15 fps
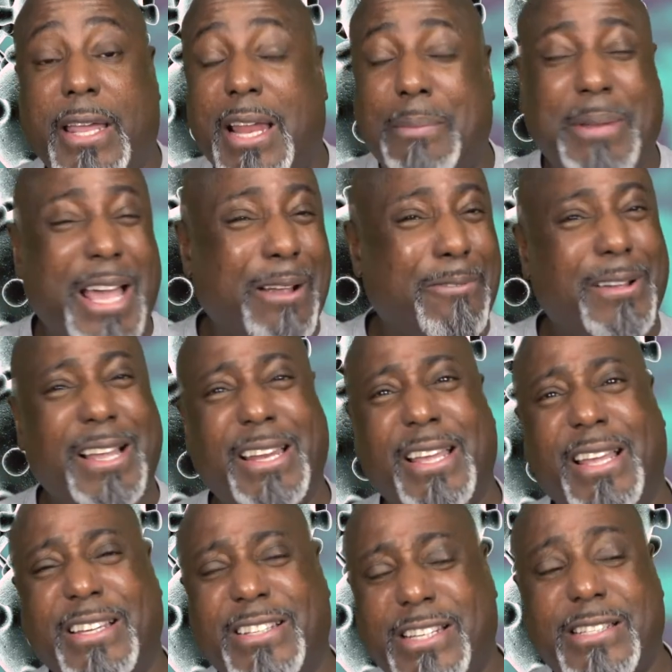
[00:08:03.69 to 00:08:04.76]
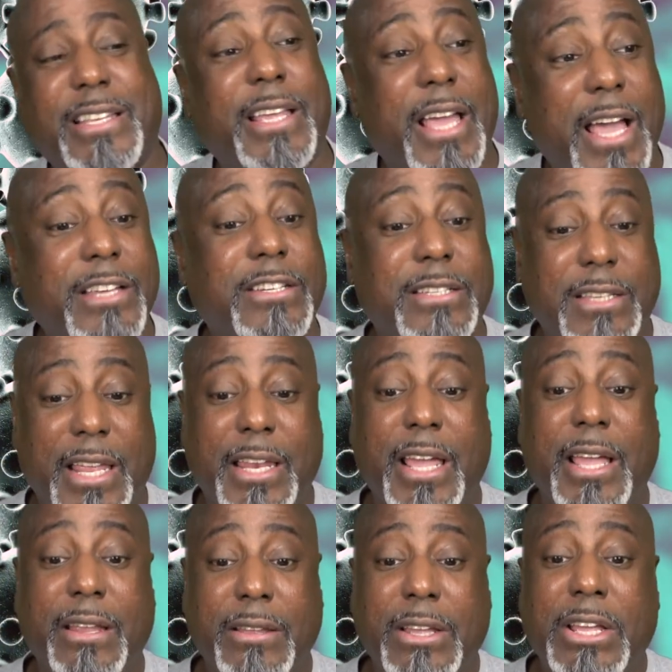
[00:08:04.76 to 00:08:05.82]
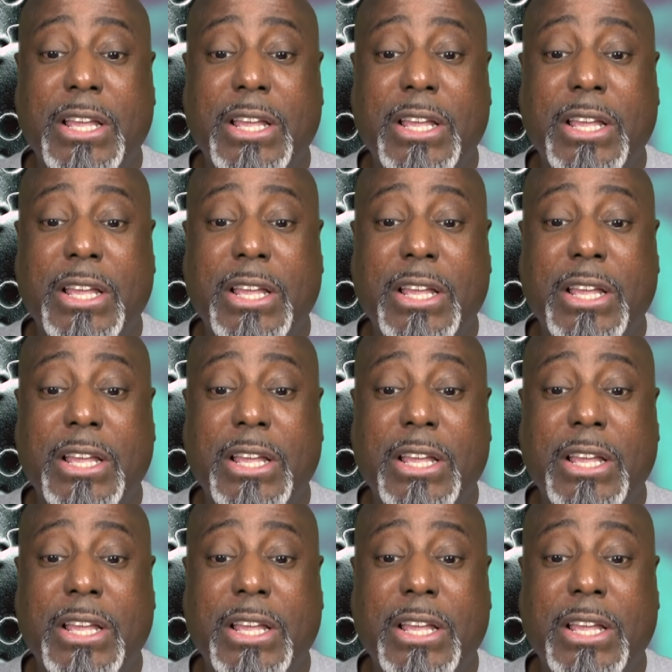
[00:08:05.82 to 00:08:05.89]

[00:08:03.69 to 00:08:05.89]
And I'm like, really? She said, yeah. She said, they,